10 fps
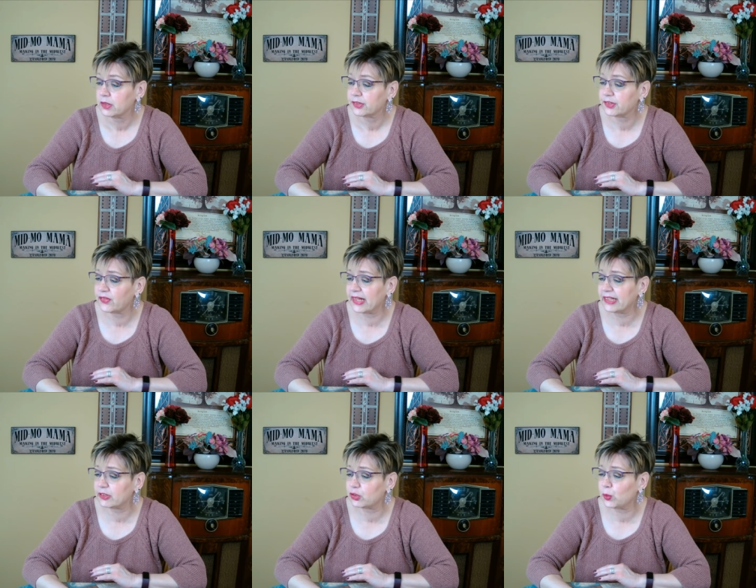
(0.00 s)
So
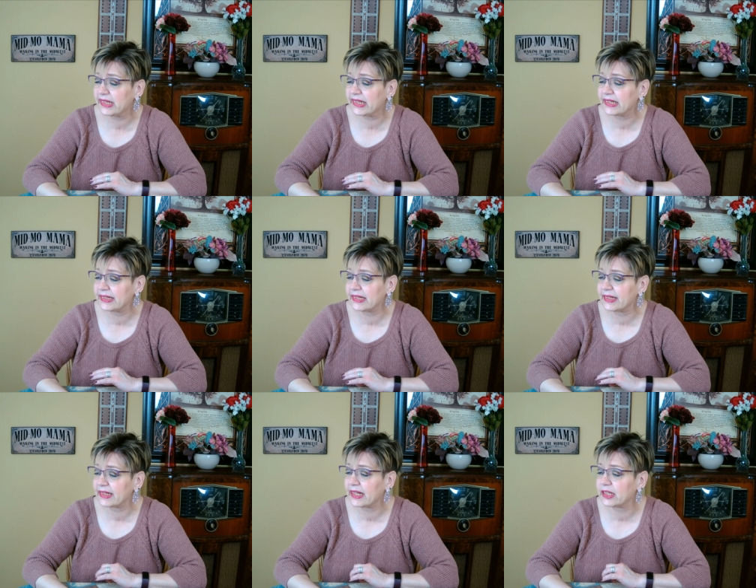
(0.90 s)
that is Weekend in
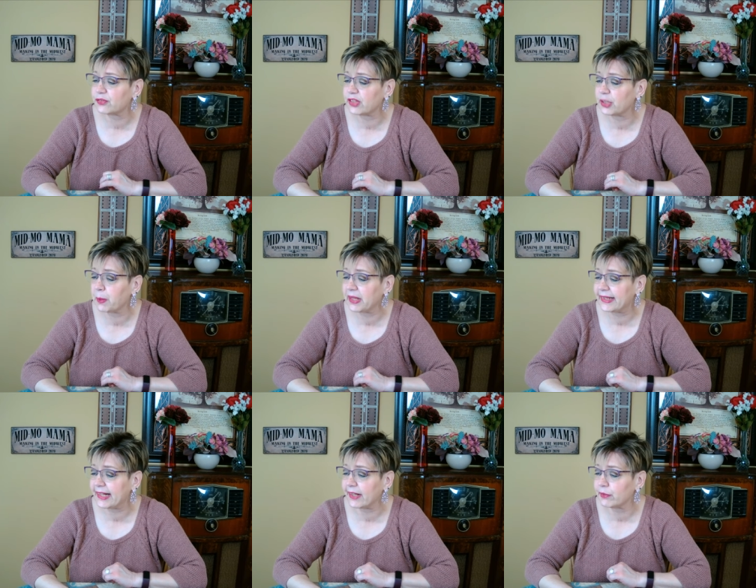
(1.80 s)
the Country by
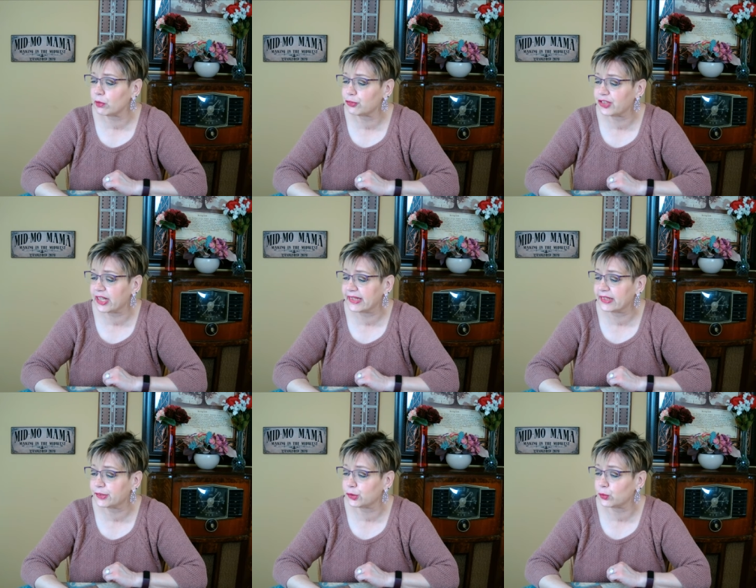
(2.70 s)
Carol J.
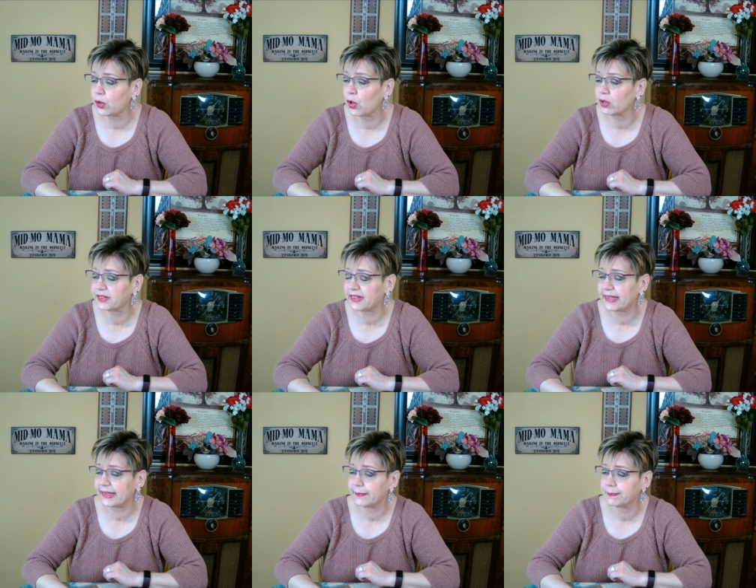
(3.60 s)
Sulcoski.